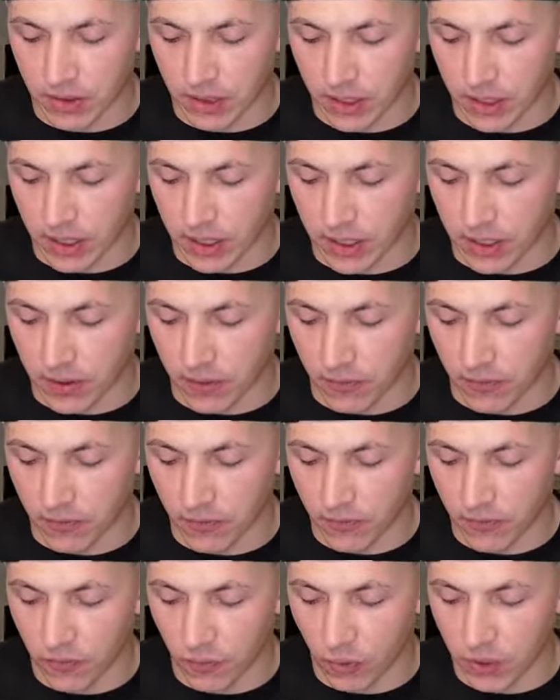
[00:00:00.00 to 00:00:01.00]
uh,
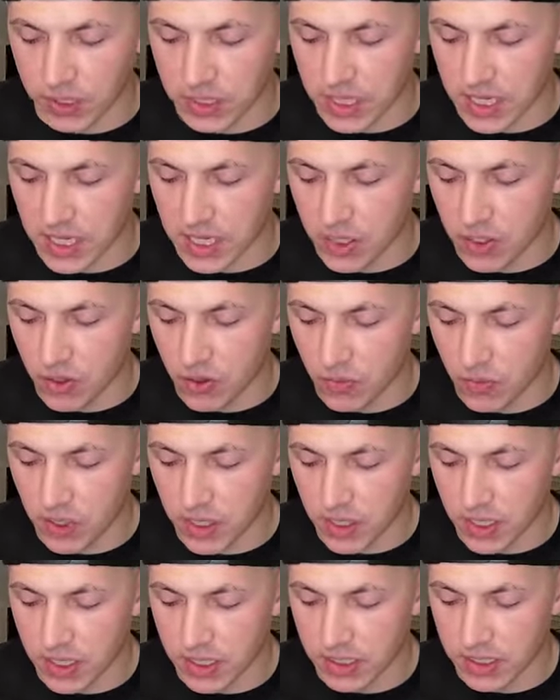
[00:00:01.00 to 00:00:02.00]
14
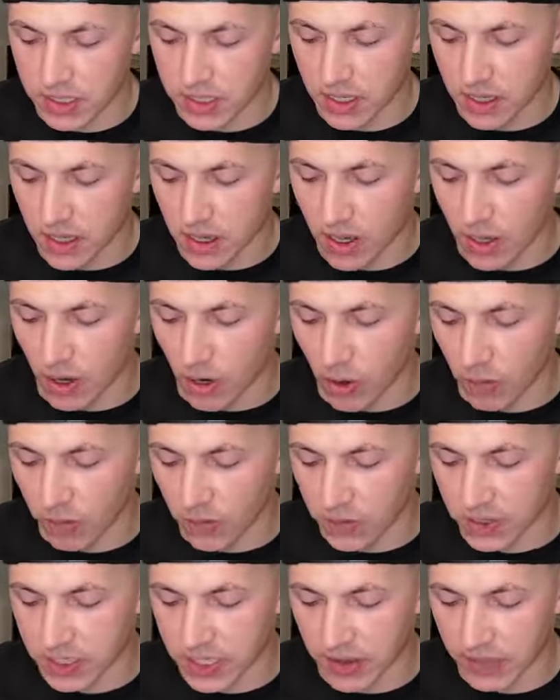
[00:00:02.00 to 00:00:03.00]
QBs
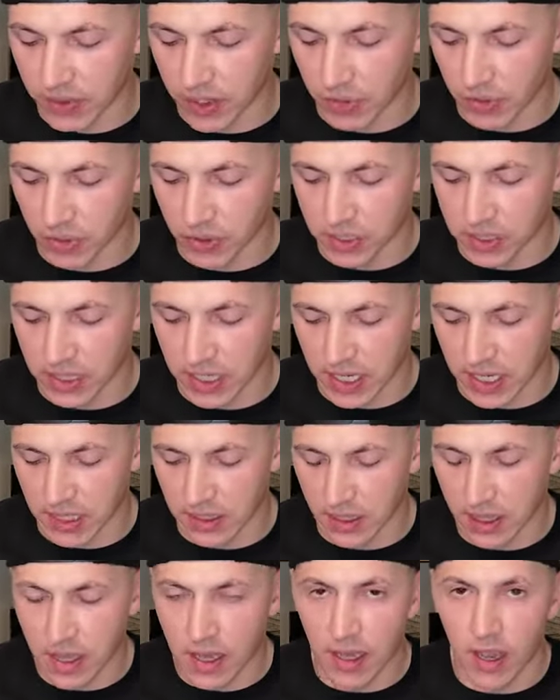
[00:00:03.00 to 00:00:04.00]
over
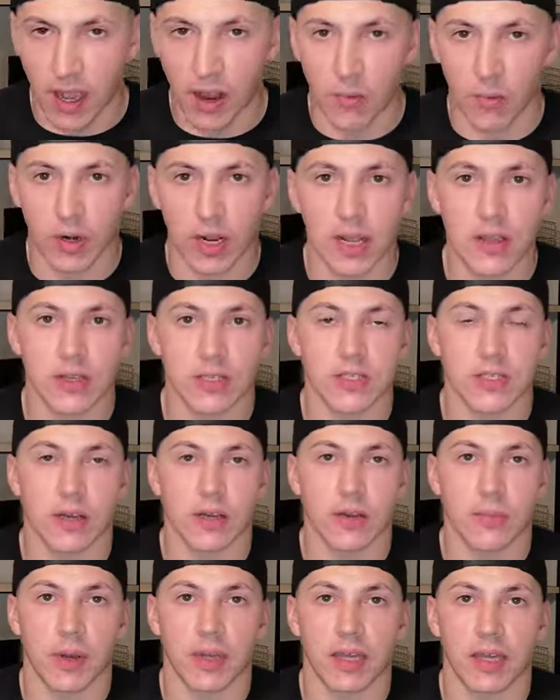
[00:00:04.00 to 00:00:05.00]
70%, and we're not just
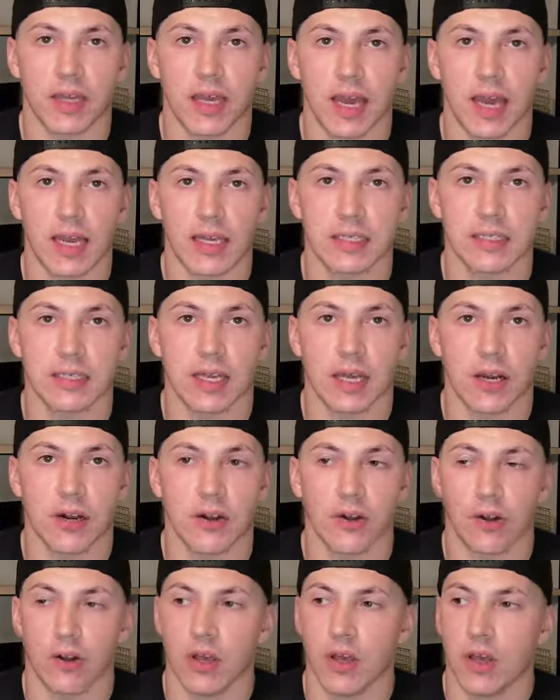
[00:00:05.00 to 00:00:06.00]
talking about the guys that
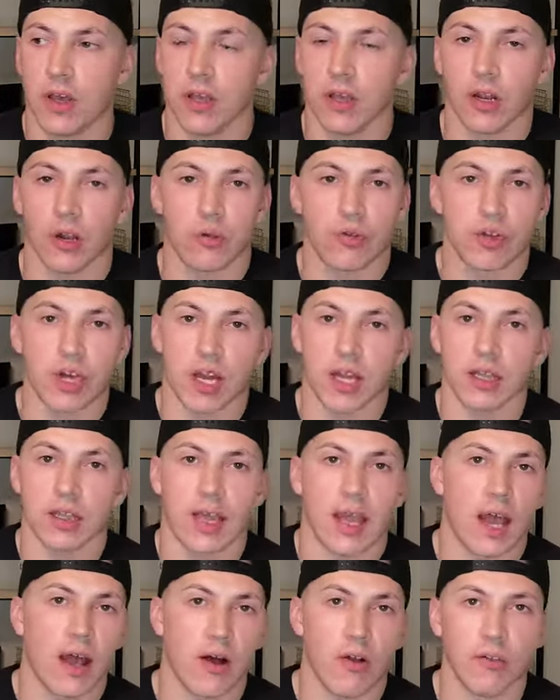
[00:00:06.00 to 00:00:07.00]
are, you know, checking
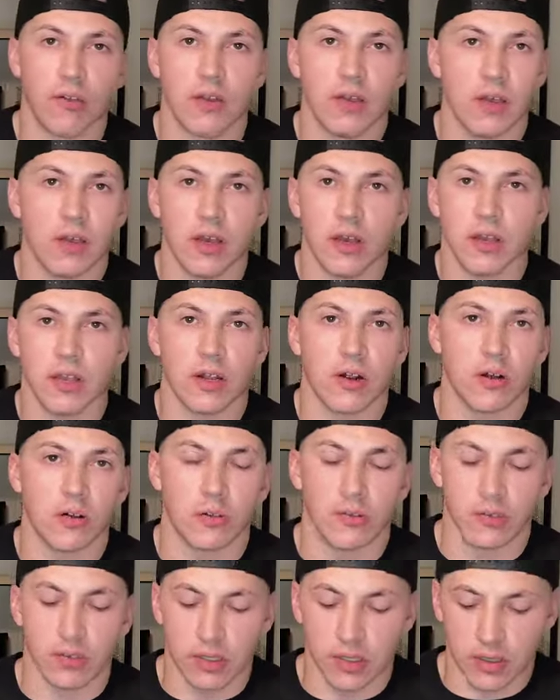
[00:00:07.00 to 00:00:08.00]
down you
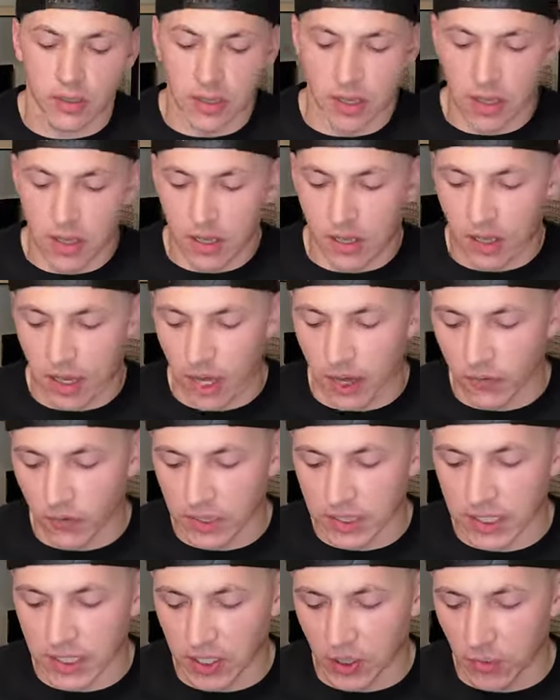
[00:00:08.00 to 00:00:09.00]
know,
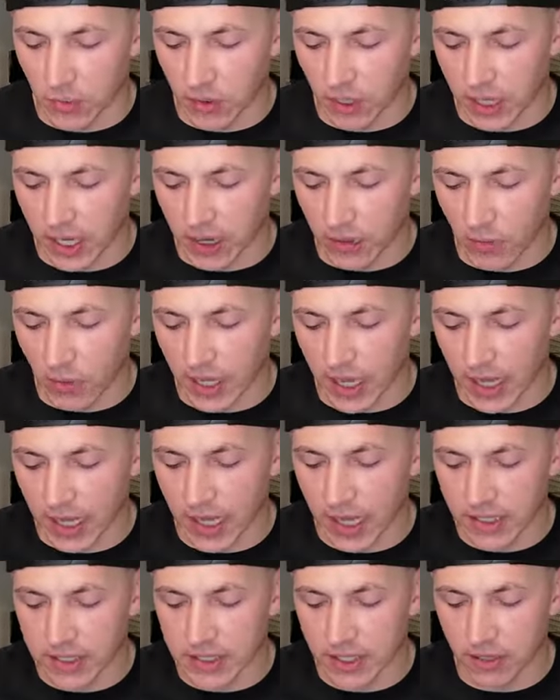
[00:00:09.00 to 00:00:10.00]
every single play. We got
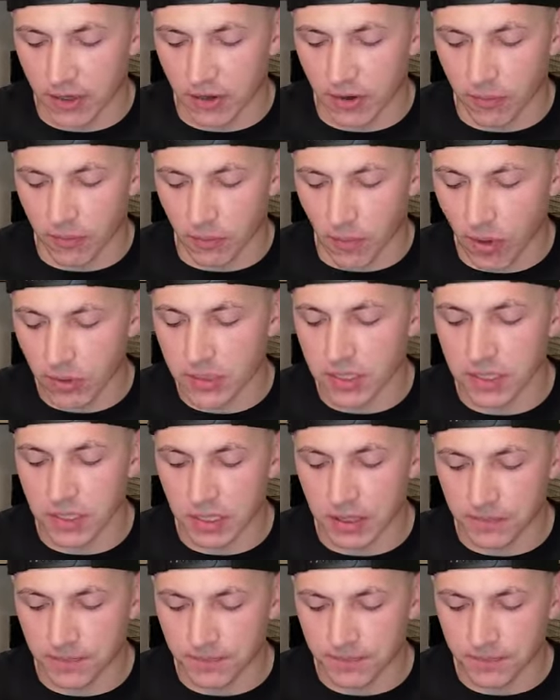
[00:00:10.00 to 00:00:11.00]
guys that are, most of
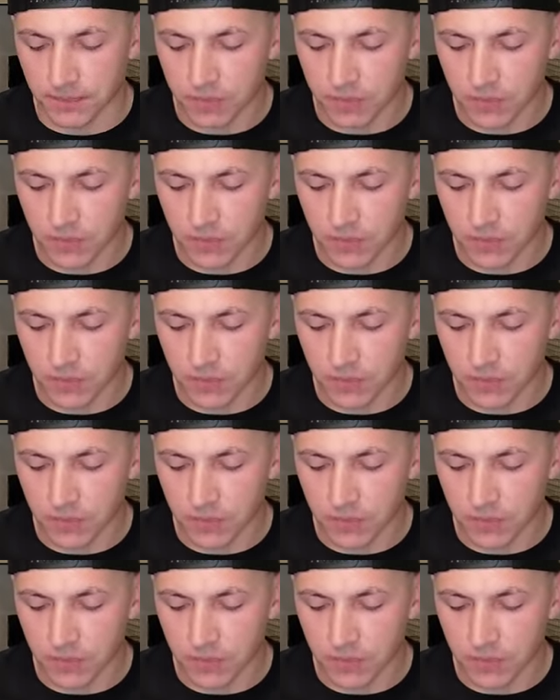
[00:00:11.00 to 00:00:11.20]
them,